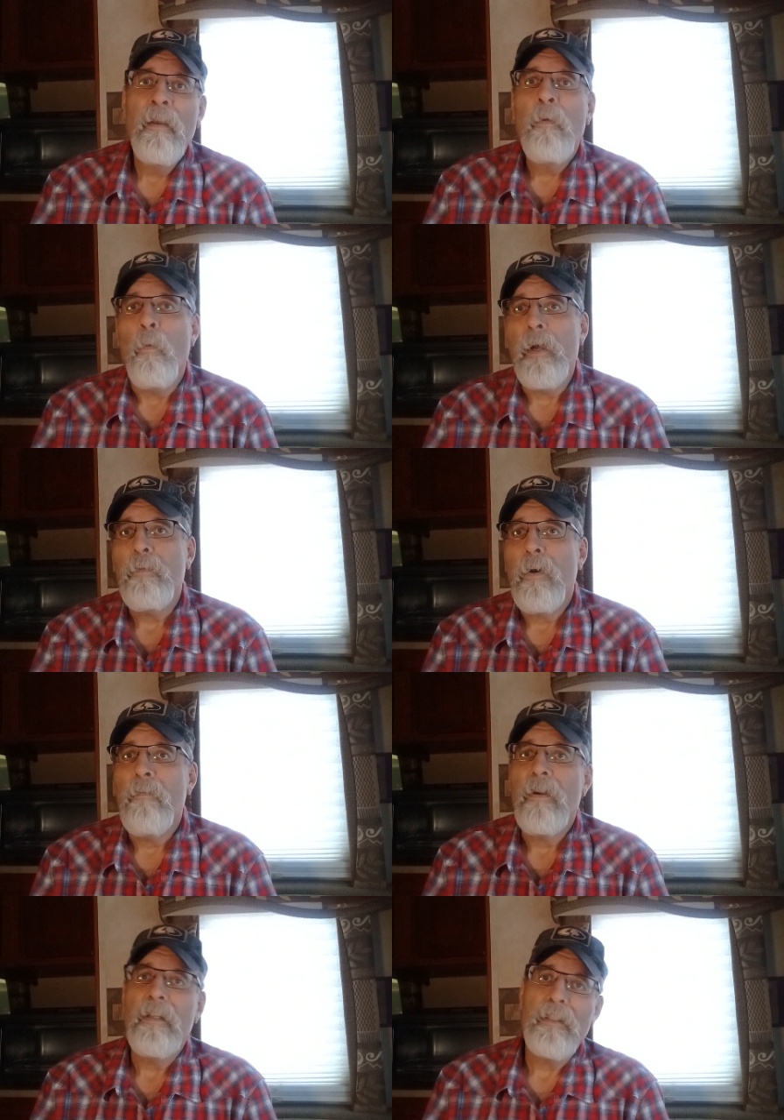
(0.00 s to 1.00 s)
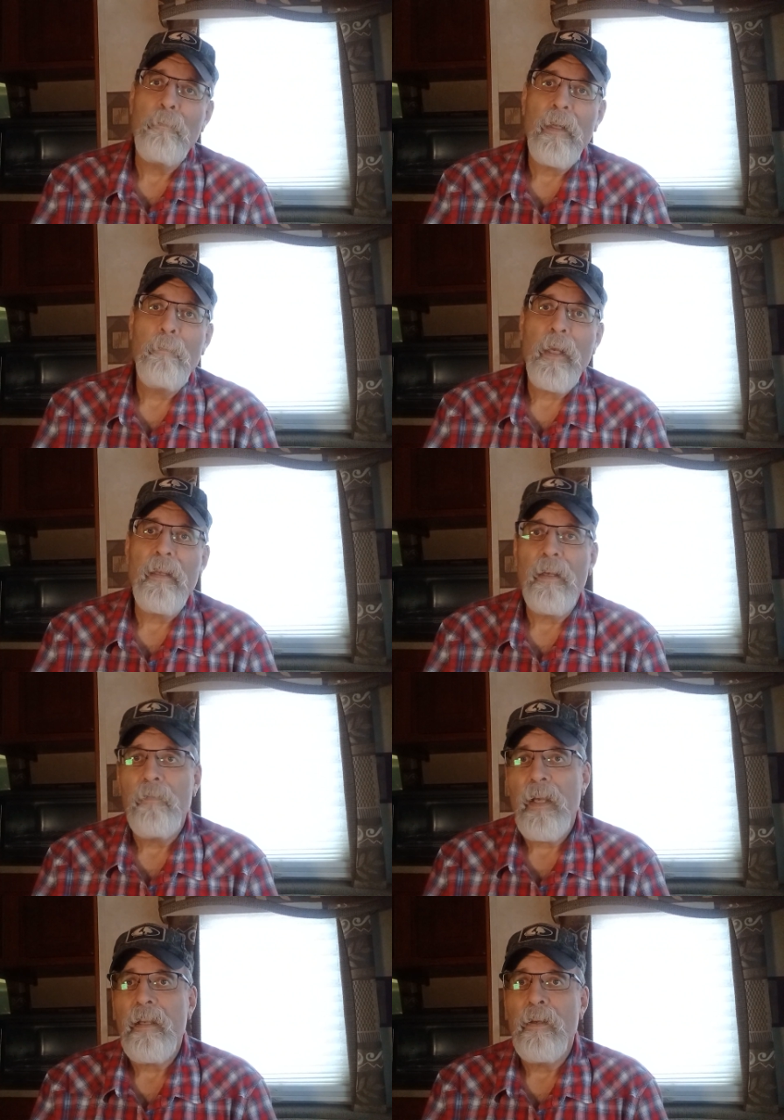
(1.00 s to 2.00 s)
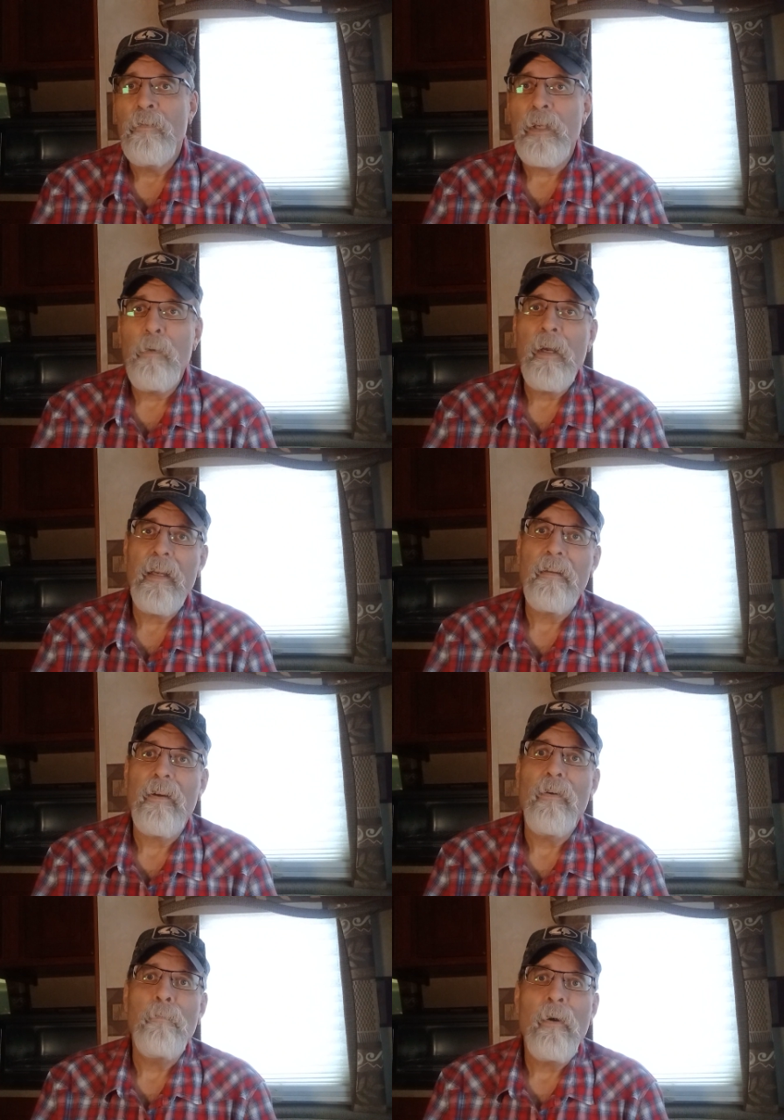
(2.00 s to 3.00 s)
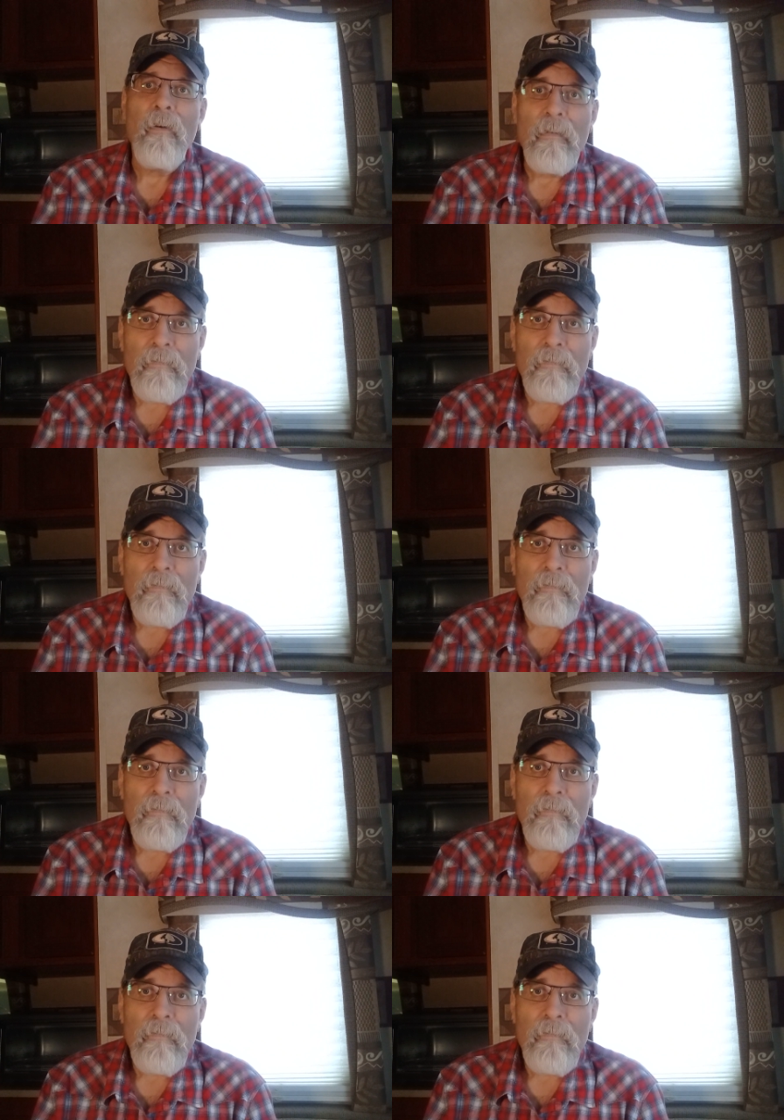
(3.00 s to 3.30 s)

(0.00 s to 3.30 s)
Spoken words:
Wait at Walmart, let your buddy pick you up, take you home, you go back and get the car tomorrow.